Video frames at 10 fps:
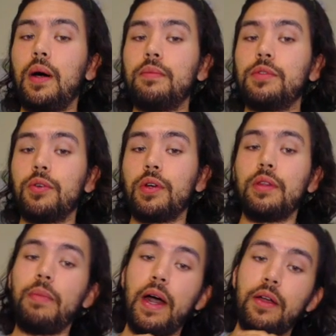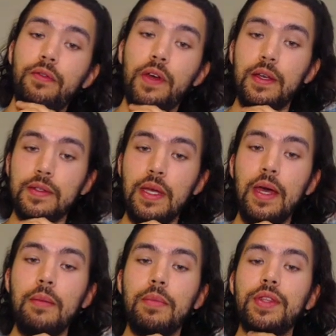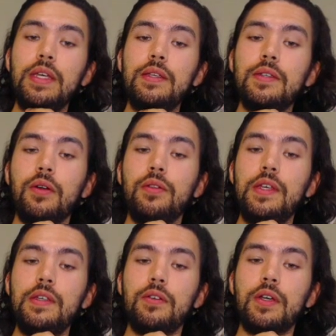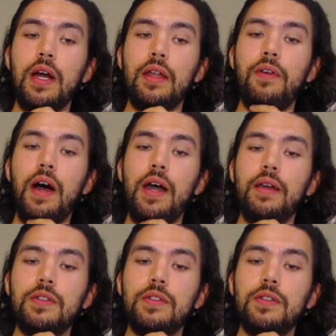during the battle phase. But these are kind of high.